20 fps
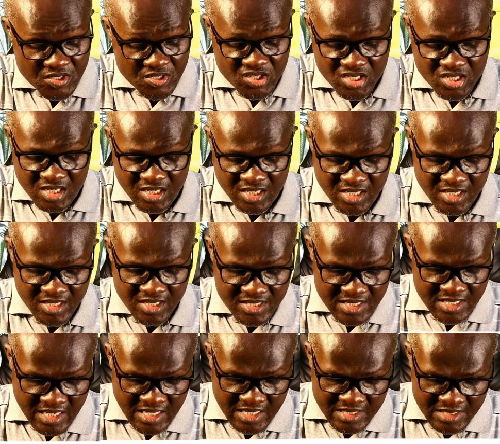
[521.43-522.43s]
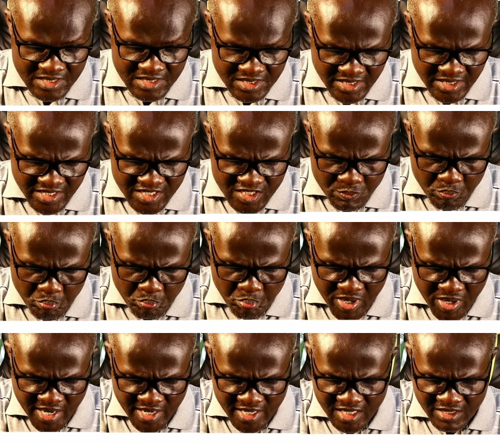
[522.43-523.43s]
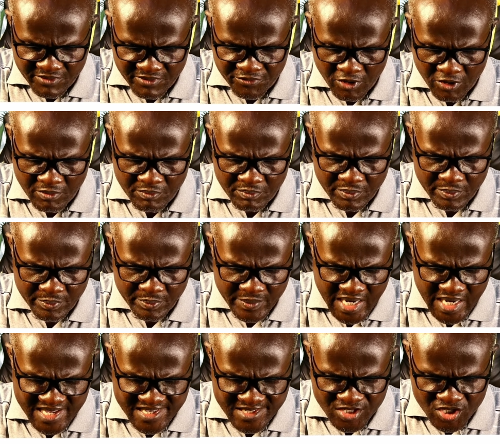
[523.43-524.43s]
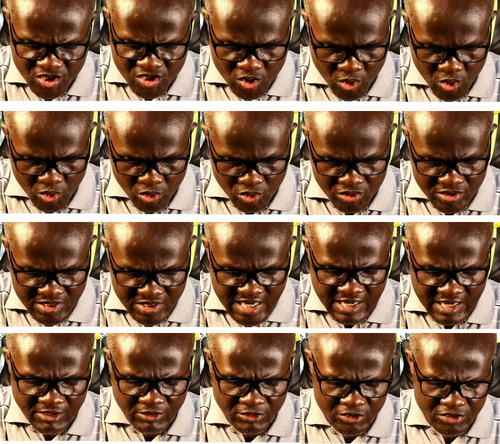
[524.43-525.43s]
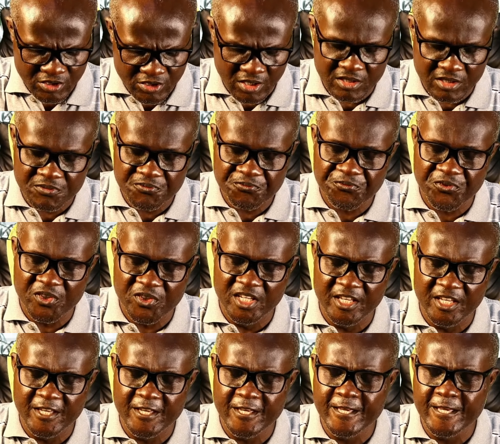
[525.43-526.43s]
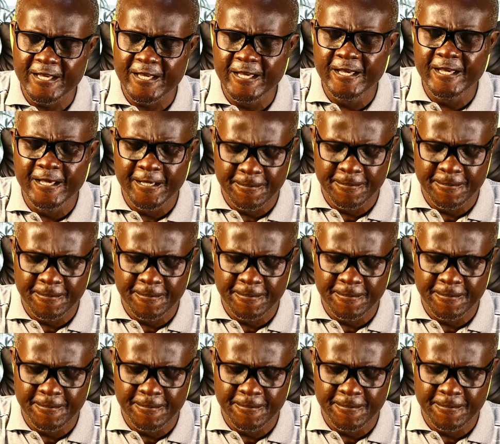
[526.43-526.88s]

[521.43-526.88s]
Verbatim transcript: Satan dismayed from my soul now doth flee.